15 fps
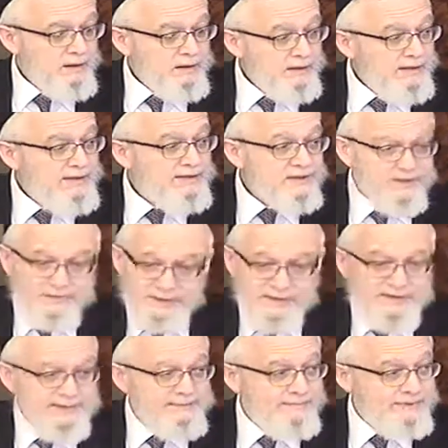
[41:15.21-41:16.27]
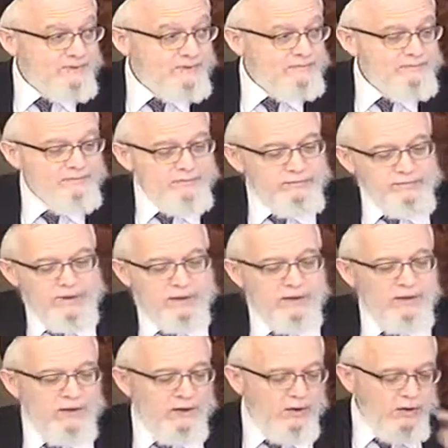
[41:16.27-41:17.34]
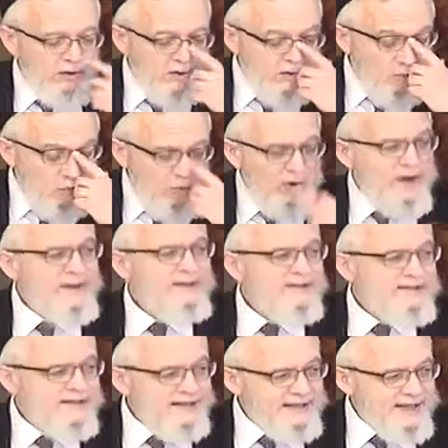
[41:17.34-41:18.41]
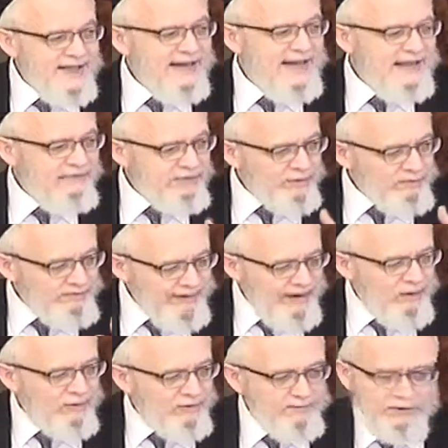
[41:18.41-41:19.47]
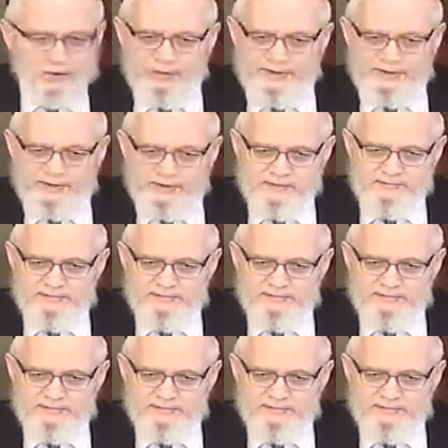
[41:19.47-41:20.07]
The answer is very simple. Why does he not have a power of choice?